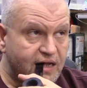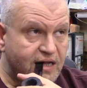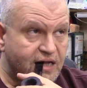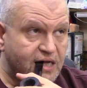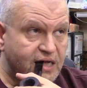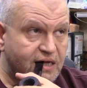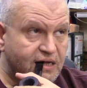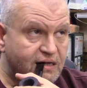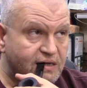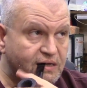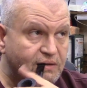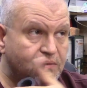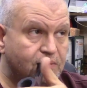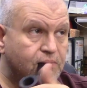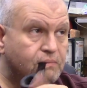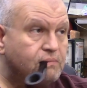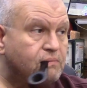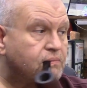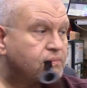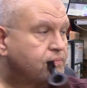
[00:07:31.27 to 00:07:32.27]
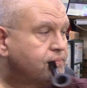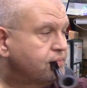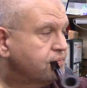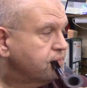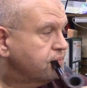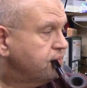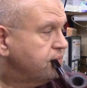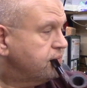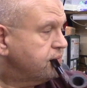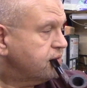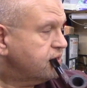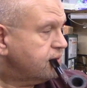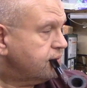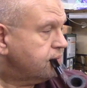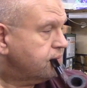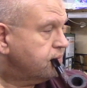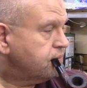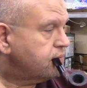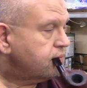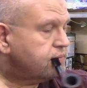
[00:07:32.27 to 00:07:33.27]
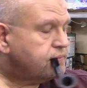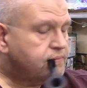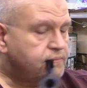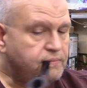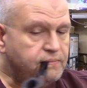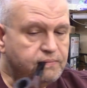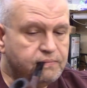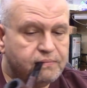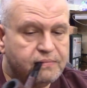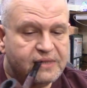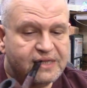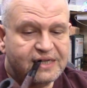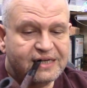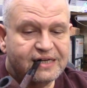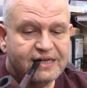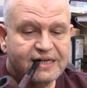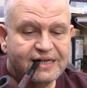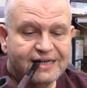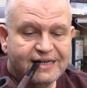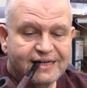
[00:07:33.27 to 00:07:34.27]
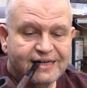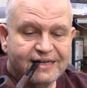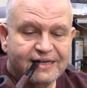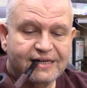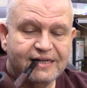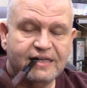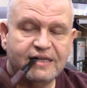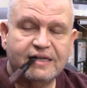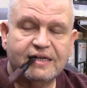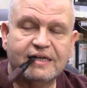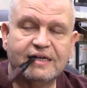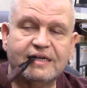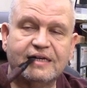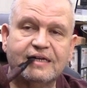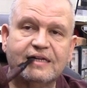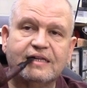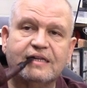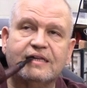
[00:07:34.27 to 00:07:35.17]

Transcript: Nobody speaks.